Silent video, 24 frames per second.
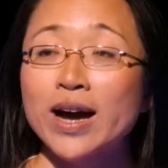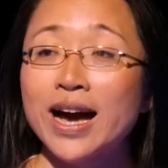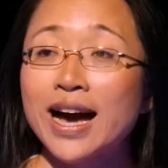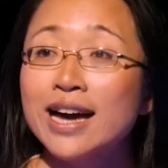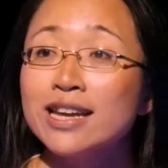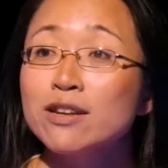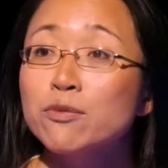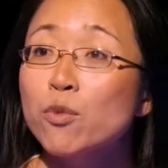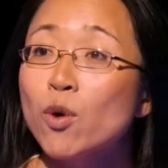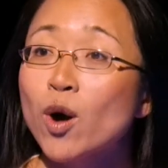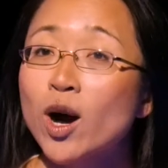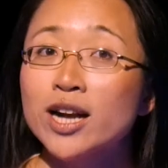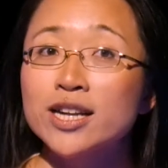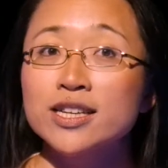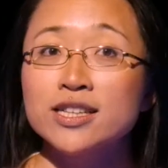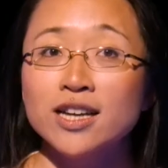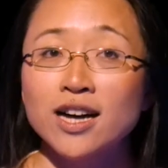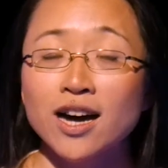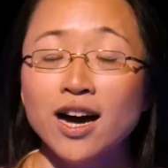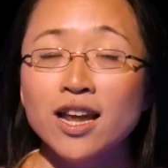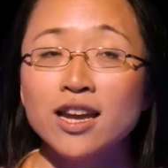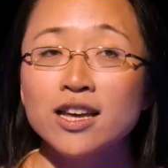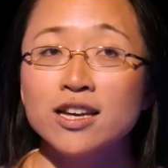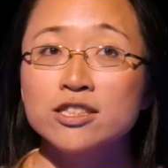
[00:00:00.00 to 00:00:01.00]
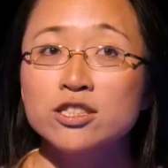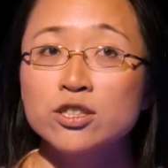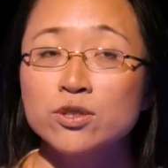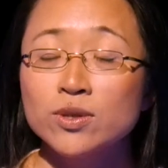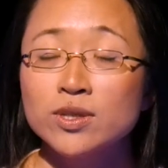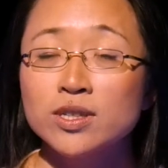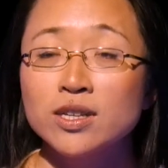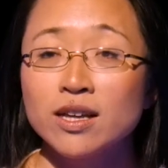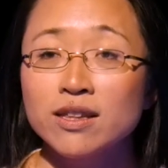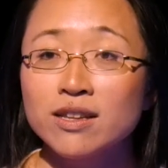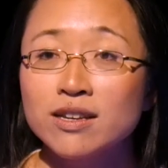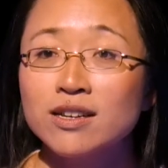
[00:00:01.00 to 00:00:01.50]
add one color
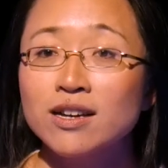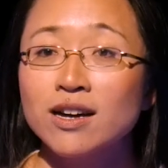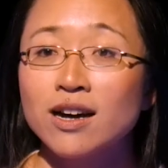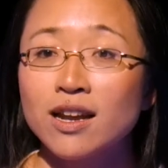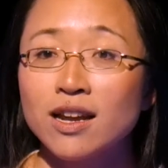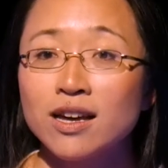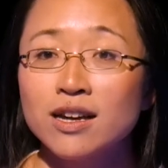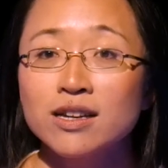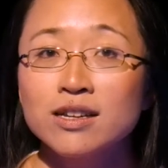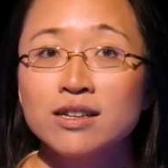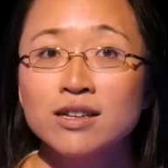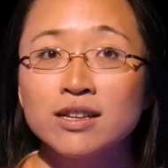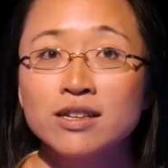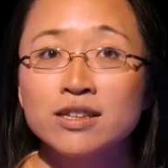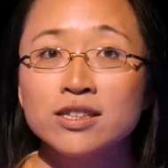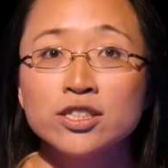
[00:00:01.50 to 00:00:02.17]
to another color,